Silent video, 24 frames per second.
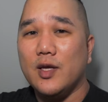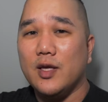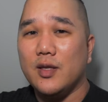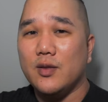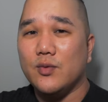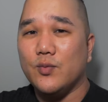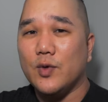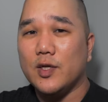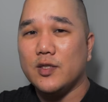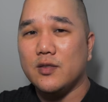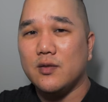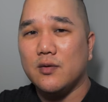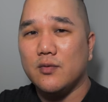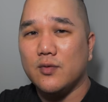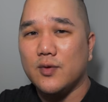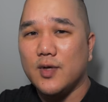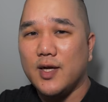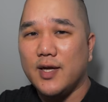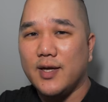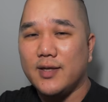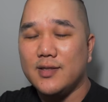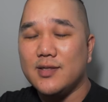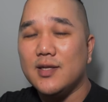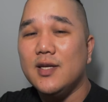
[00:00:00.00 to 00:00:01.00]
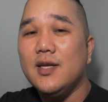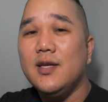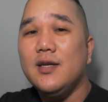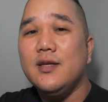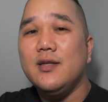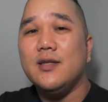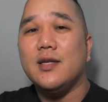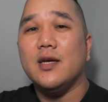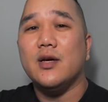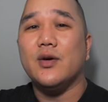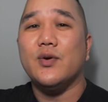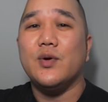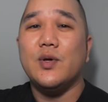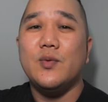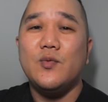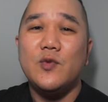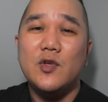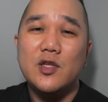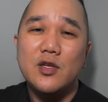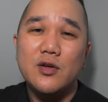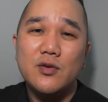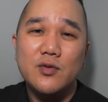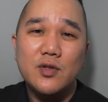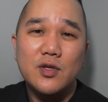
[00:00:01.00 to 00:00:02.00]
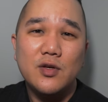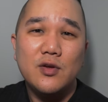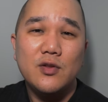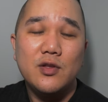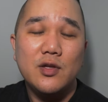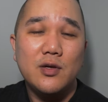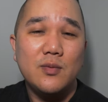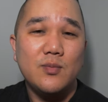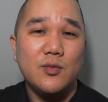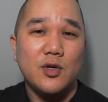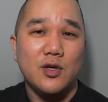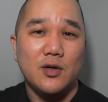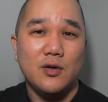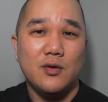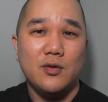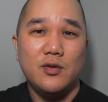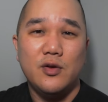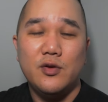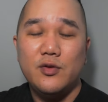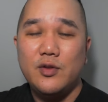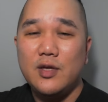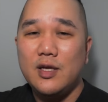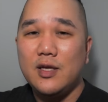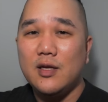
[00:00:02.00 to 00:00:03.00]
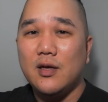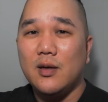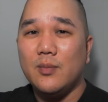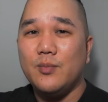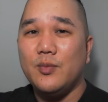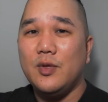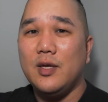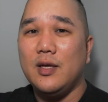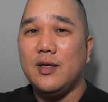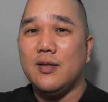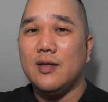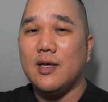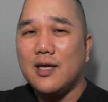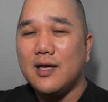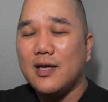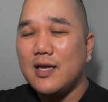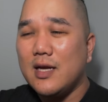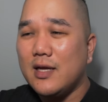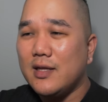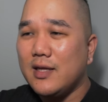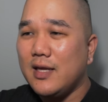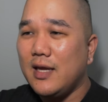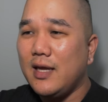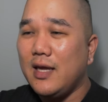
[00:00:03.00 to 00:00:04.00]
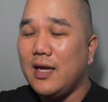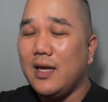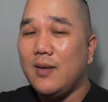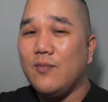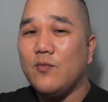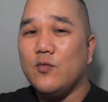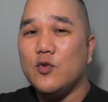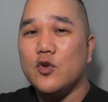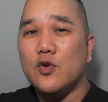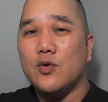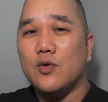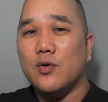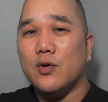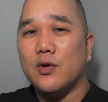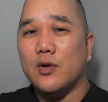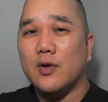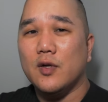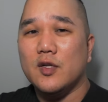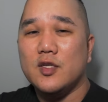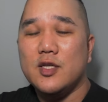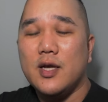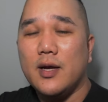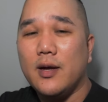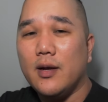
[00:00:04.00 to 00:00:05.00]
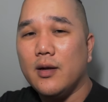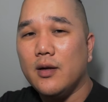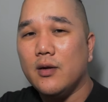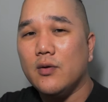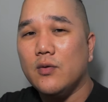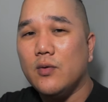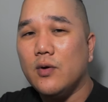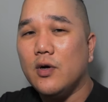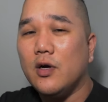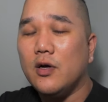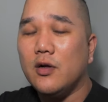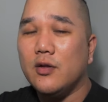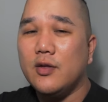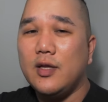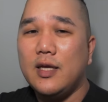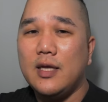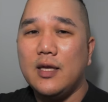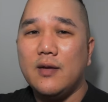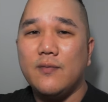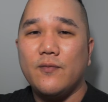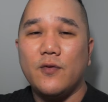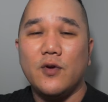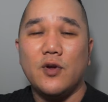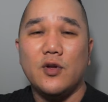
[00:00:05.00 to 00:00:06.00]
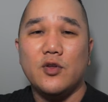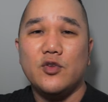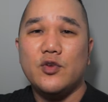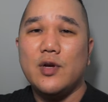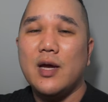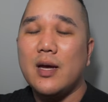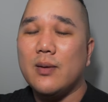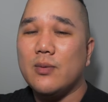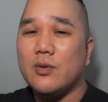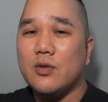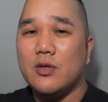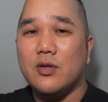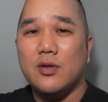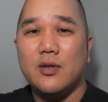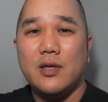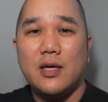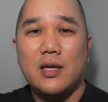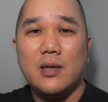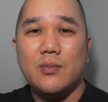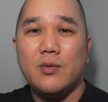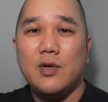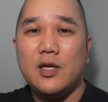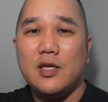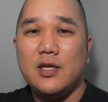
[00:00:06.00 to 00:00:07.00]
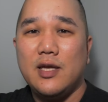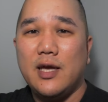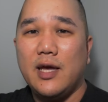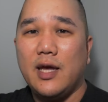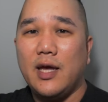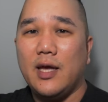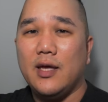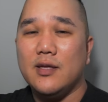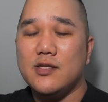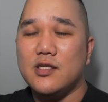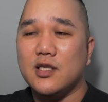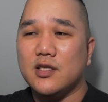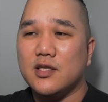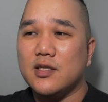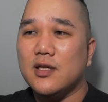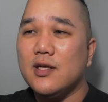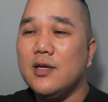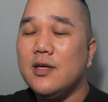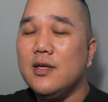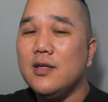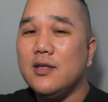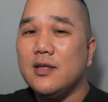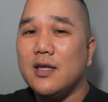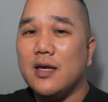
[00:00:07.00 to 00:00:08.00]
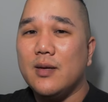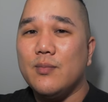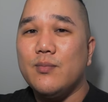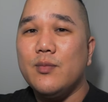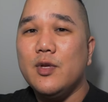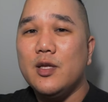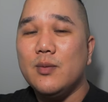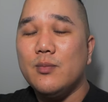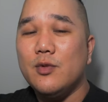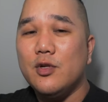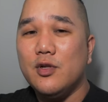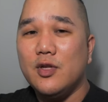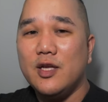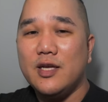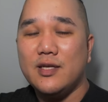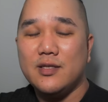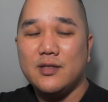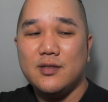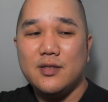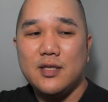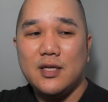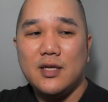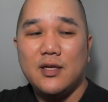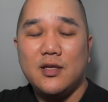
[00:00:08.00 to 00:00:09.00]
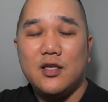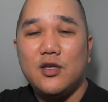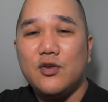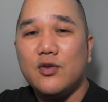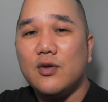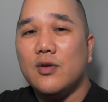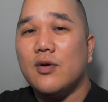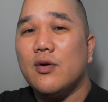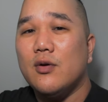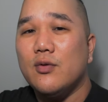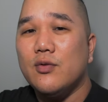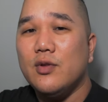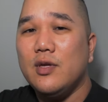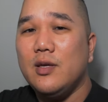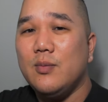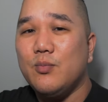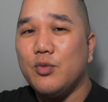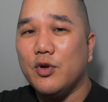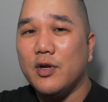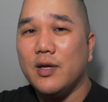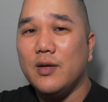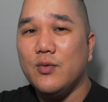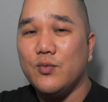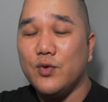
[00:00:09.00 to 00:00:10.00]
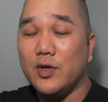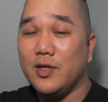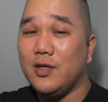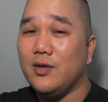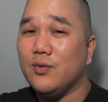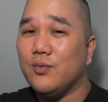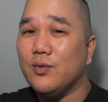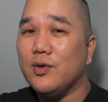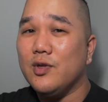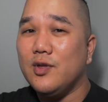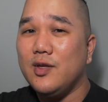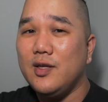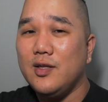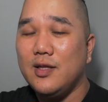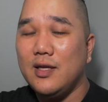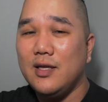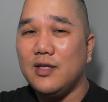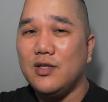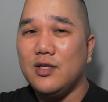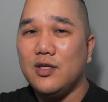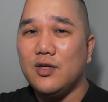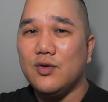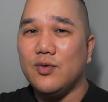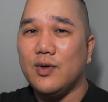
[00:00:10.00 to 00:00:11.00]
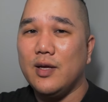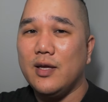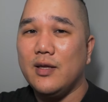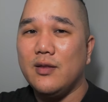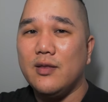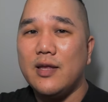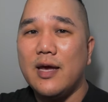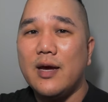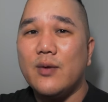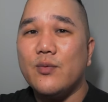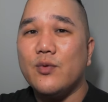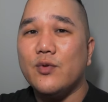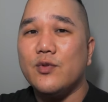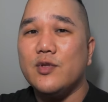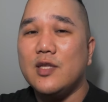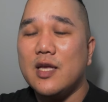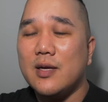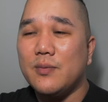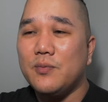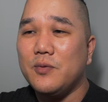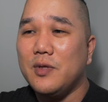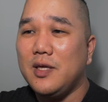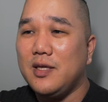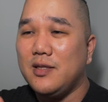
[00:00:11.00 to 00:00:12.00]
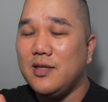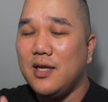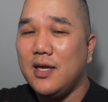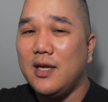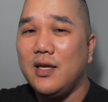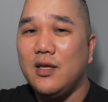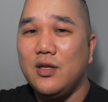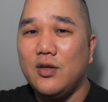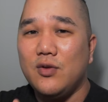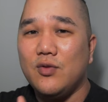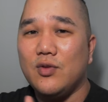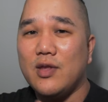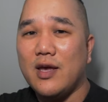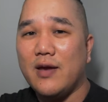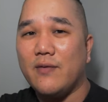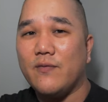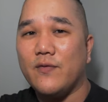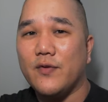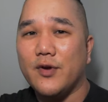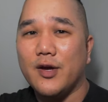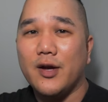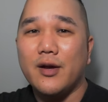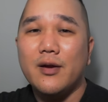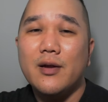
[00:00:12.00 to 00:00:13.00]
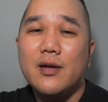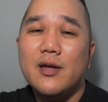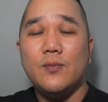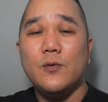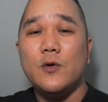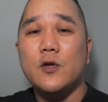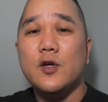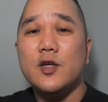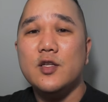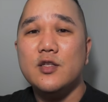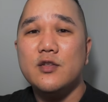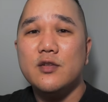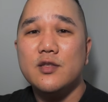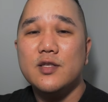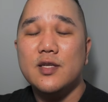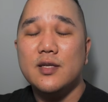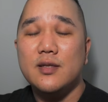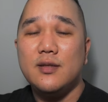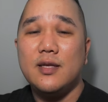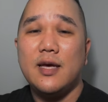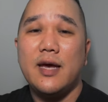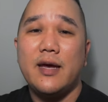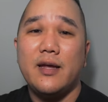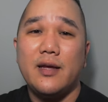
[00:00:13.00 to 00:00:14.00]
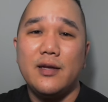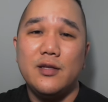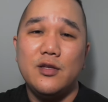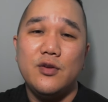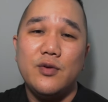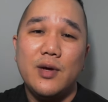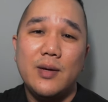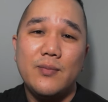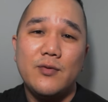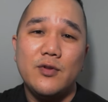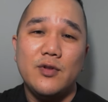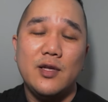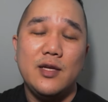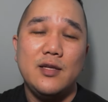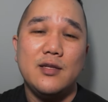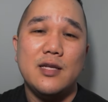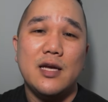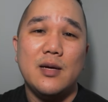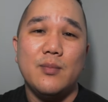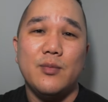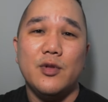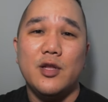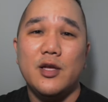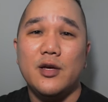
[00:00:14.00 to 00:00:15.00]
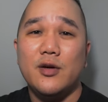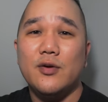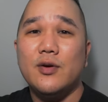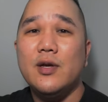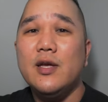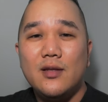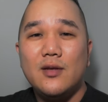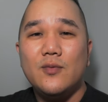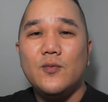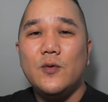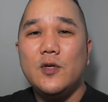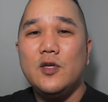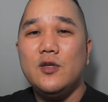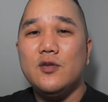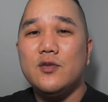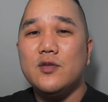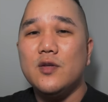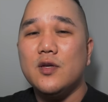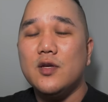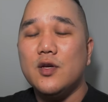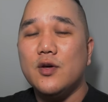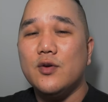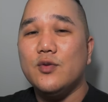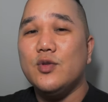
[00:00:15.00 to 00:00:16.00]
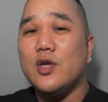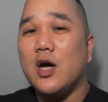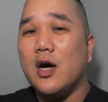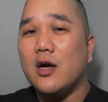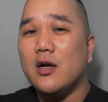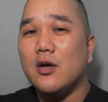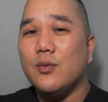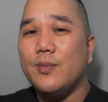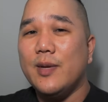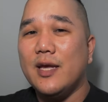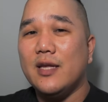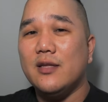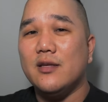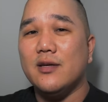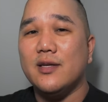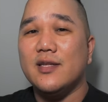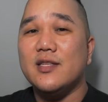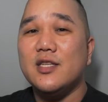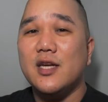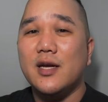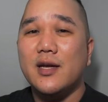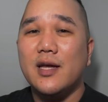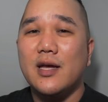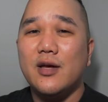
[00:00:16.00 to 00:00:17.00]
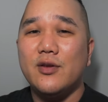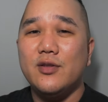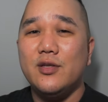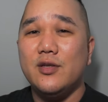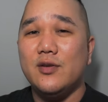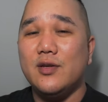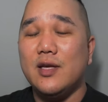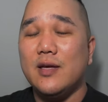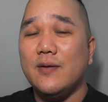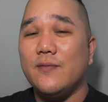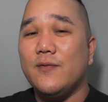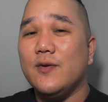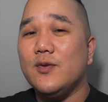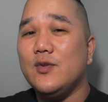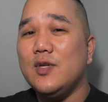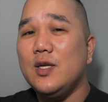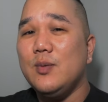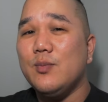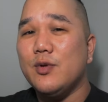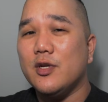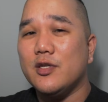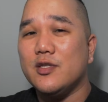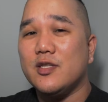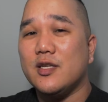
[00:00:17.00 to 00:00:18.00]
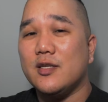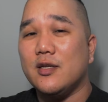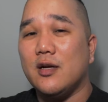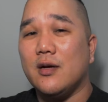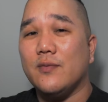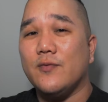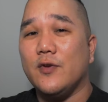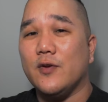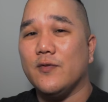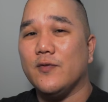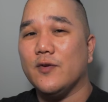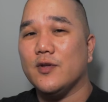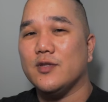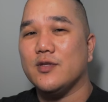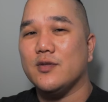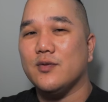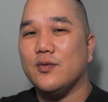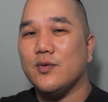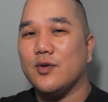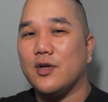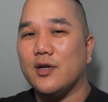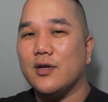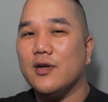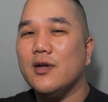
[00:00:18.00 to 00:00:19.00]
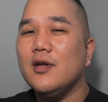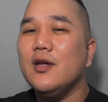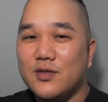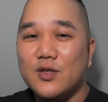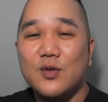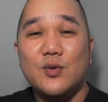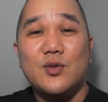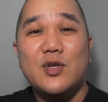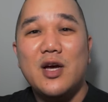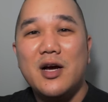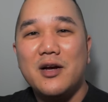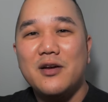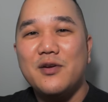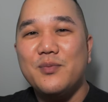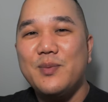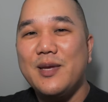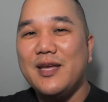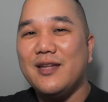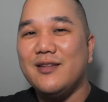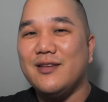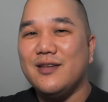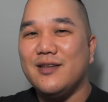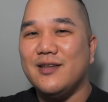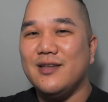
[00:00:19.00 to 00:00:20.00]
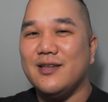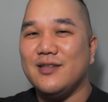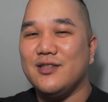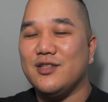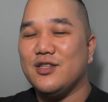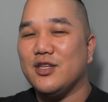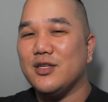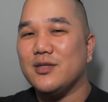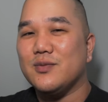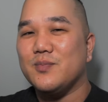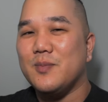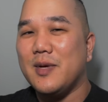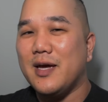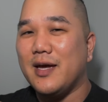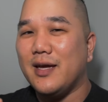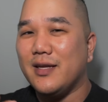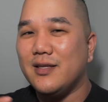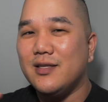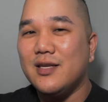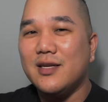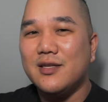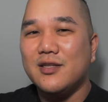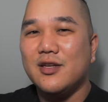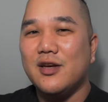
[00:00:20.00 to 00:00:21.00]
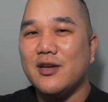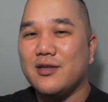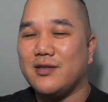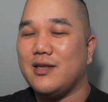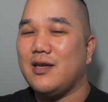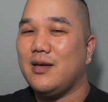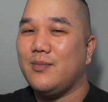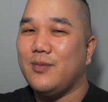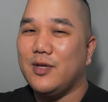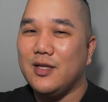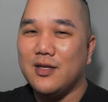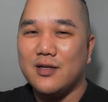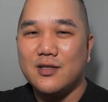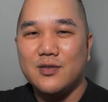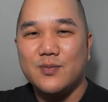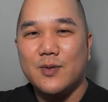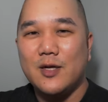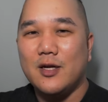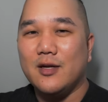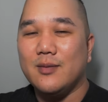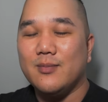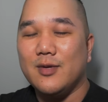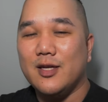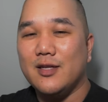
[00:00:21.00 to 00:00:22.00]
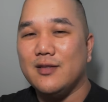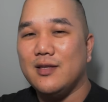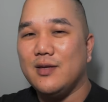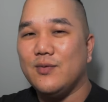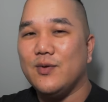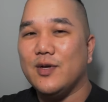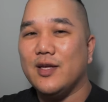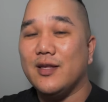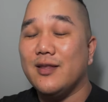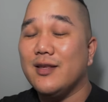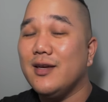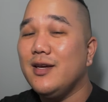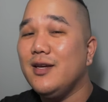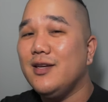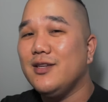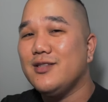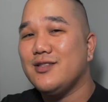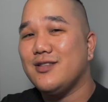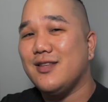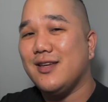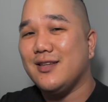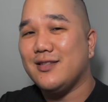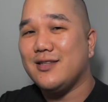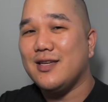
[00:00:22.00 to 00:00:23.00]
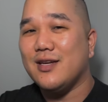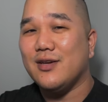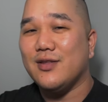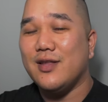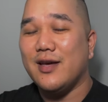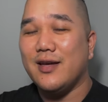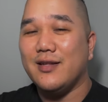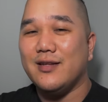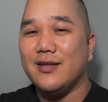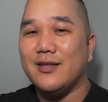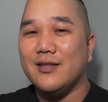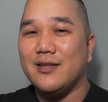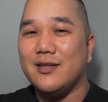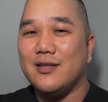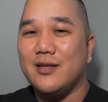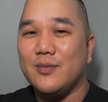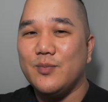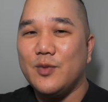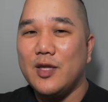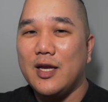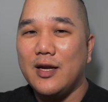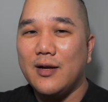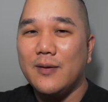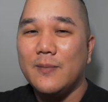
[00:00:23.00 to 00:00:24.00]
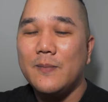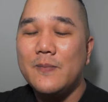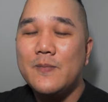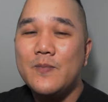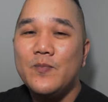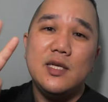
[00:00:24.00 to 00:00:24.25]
with Western Rise. Now, if you don't know them, they're a clothing company that kind of aim towards higher quality for travel, everyday, just that minimalistic, you can only bring what you really need to, and that will definitely take you that far. If you're interested in that, I do have a link down below, and if you use the code TacoPanda at checkout, you get 15% off your first order. So Taco Panda is just my TikTok that I've been experimenting with, so that's how that ended up there.